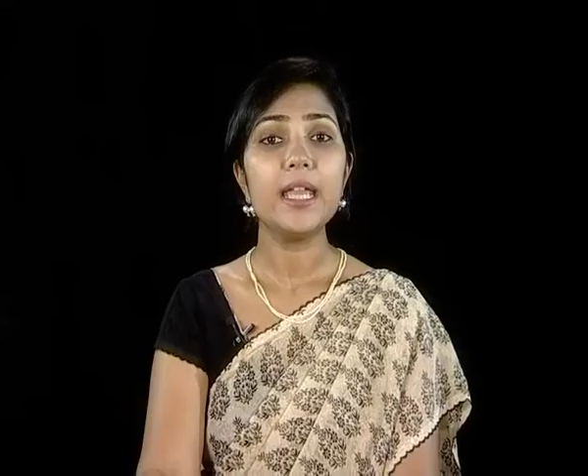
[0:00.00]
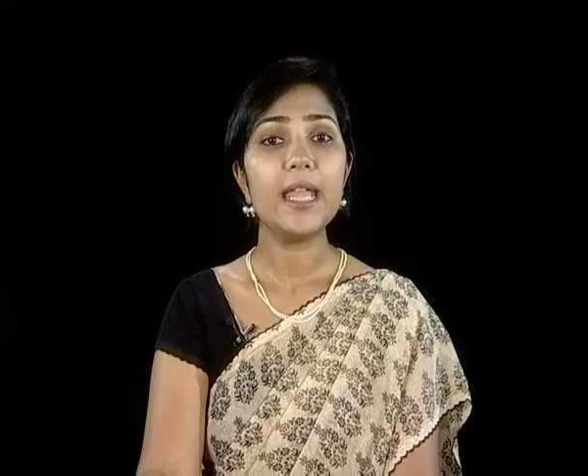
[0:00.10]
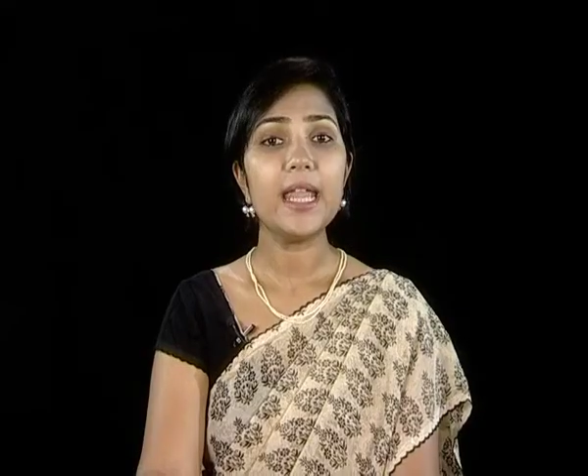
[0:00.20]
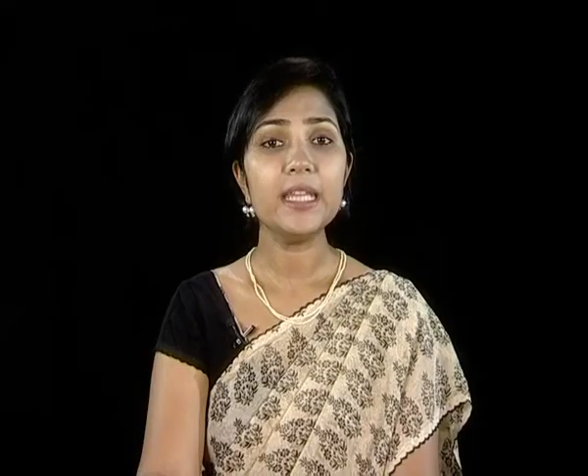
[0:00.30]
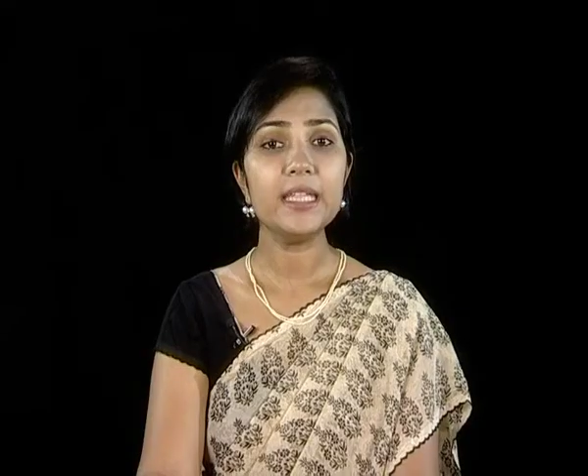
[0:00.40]

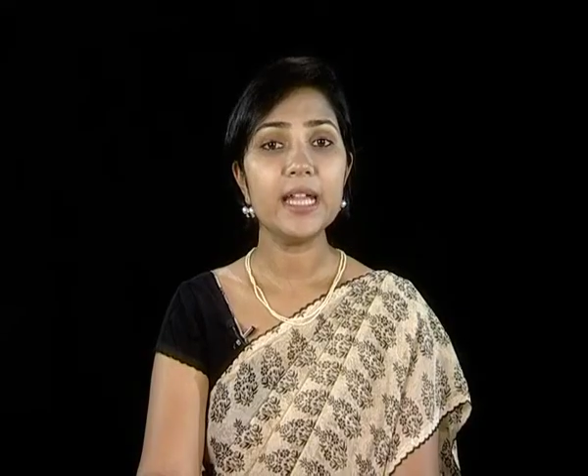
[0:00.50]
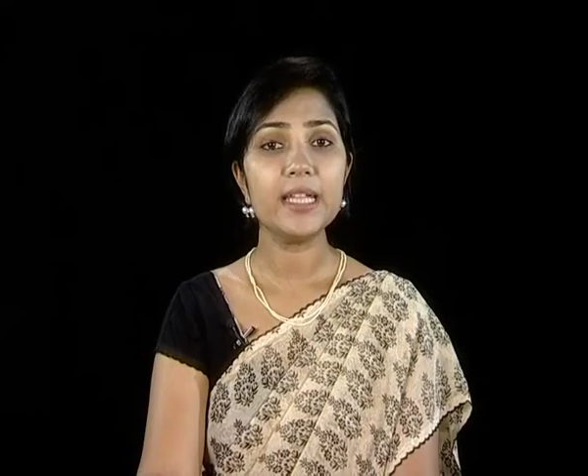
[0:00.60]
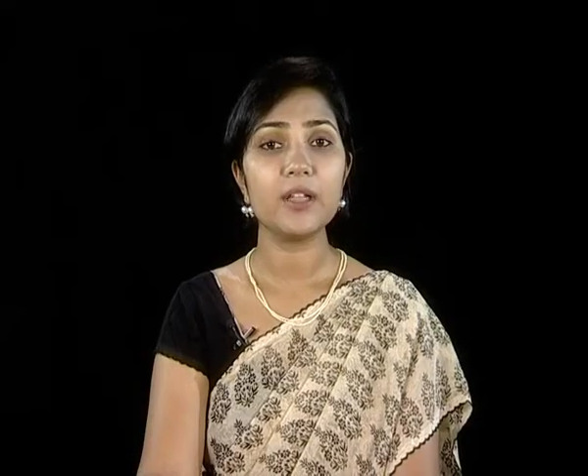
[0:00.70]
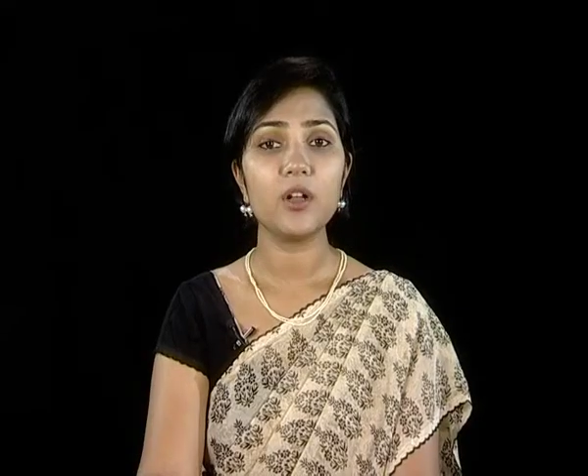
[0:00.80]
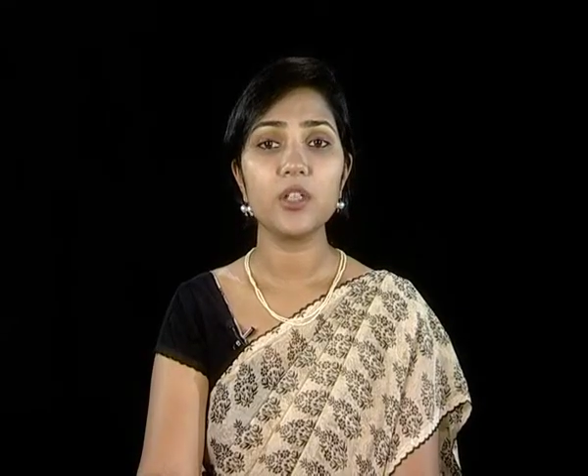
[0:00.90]
India
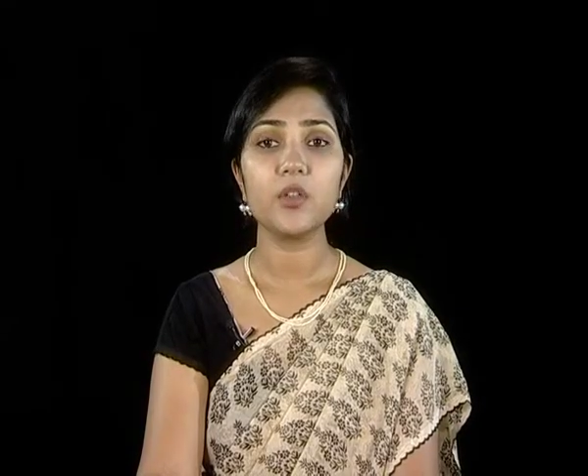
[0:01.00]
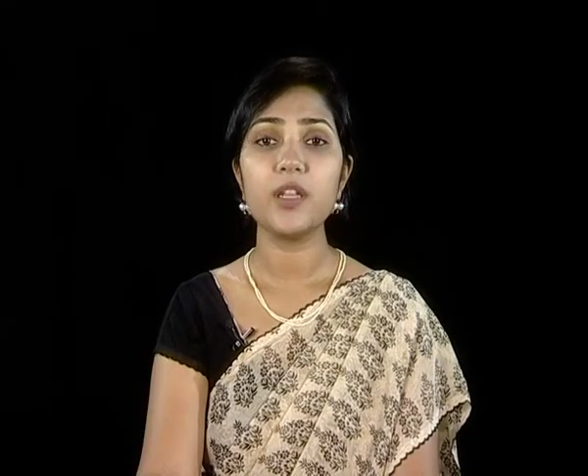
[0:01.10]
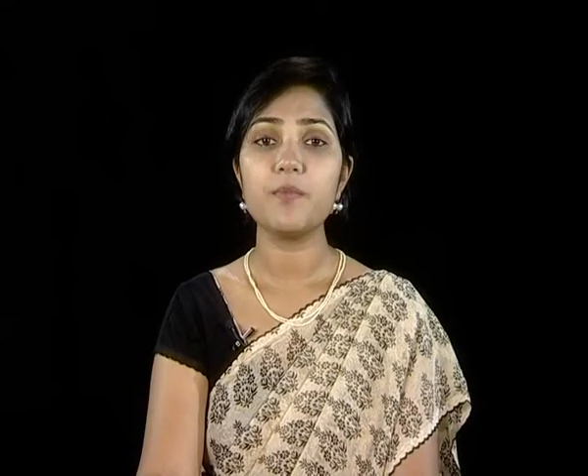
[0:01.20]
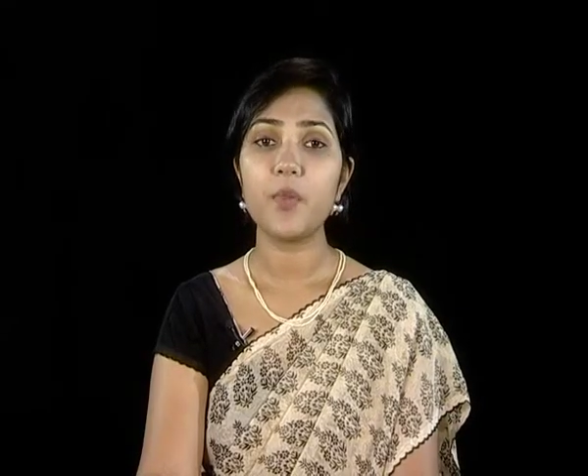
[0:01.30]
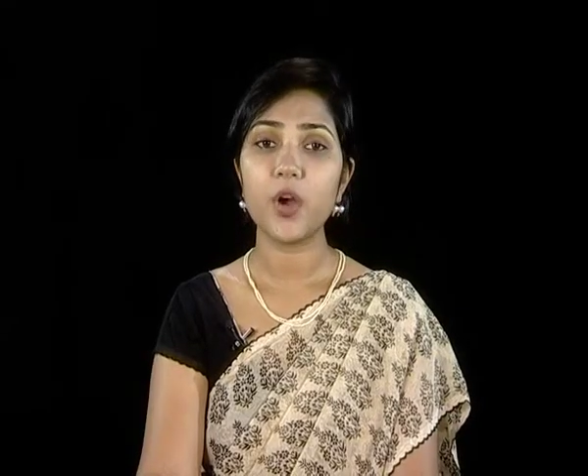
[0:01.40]
is also
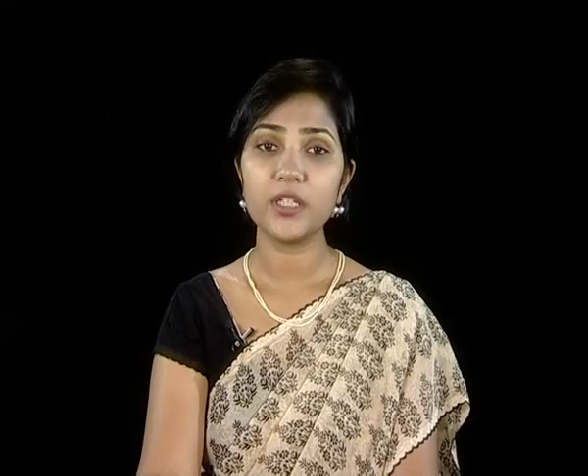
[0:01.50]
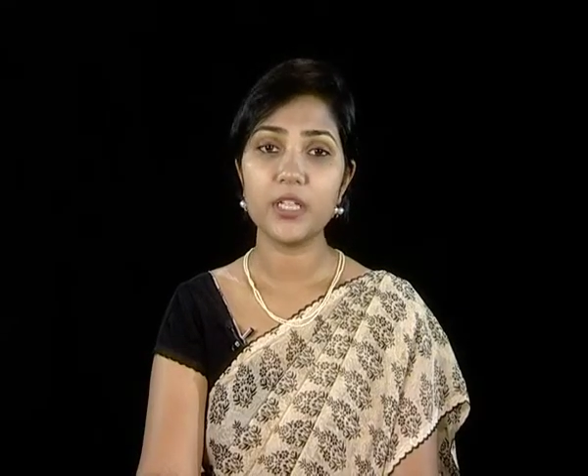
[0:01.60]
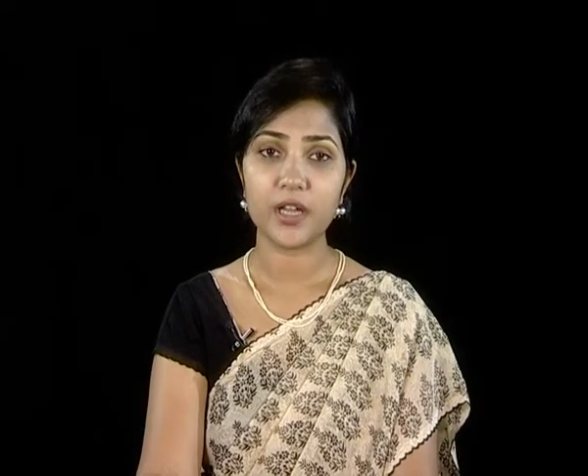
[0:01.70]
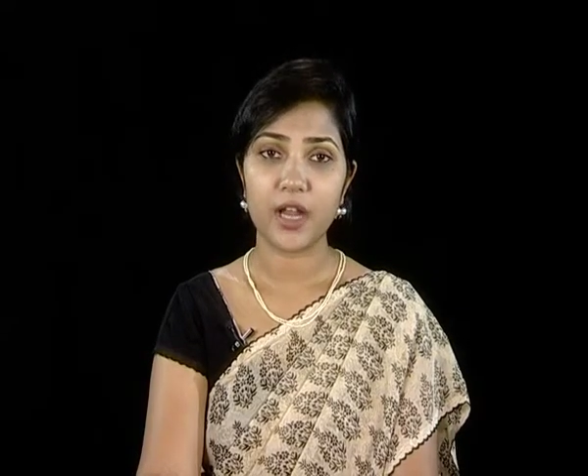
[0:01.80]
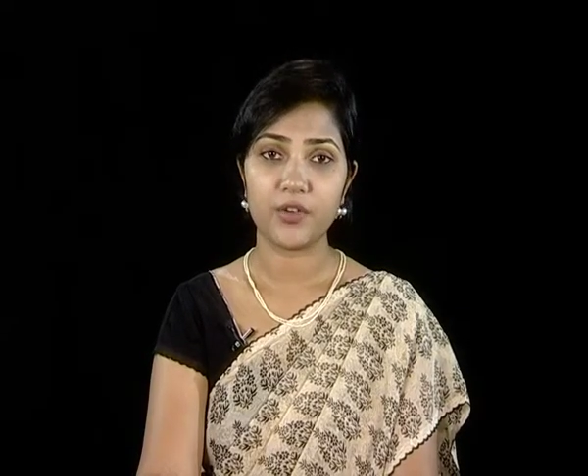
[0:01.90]
an
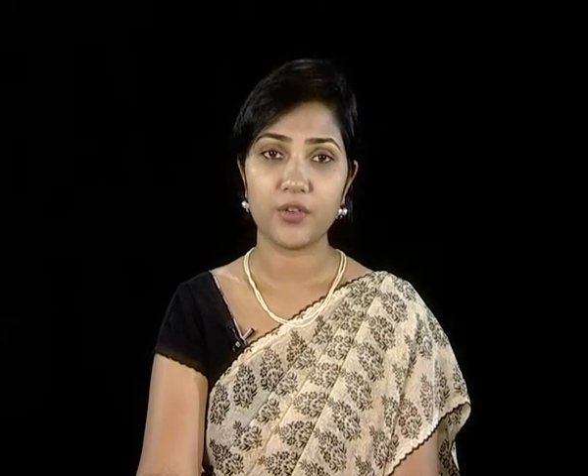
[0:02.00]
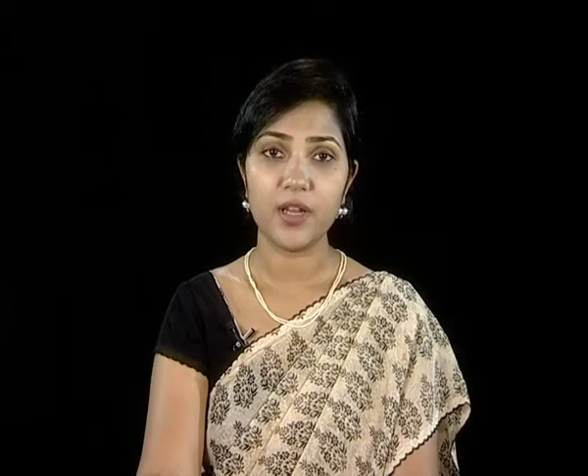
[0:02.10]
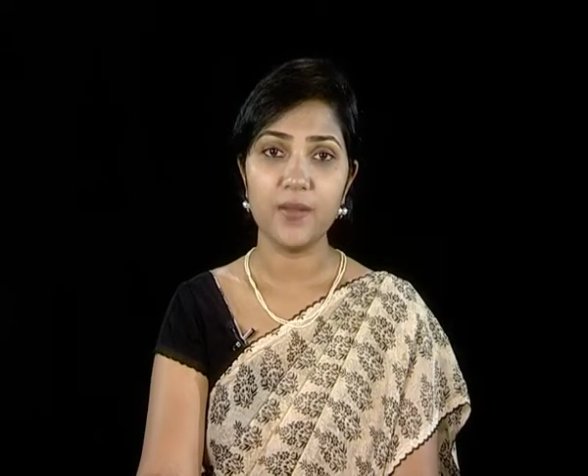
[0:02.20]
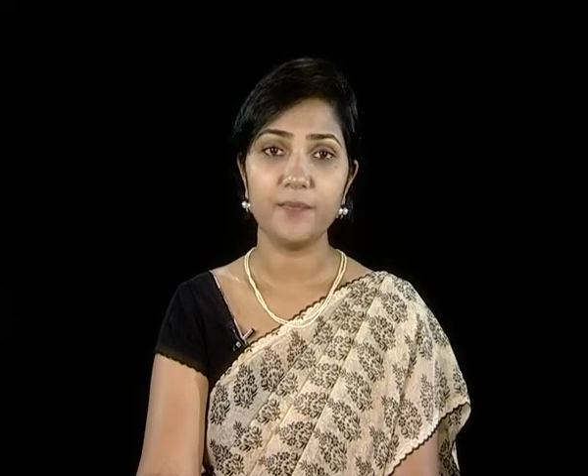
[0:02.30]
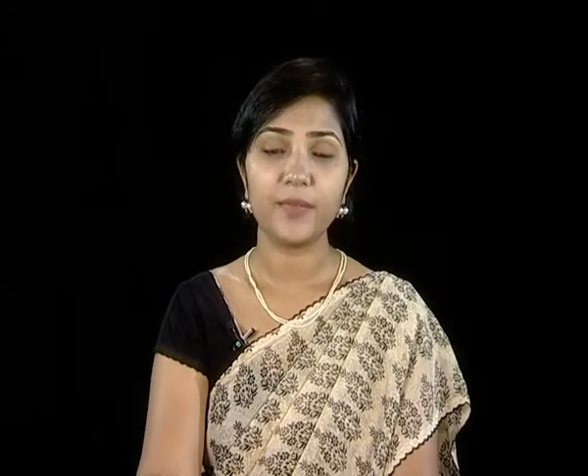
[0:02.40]
important country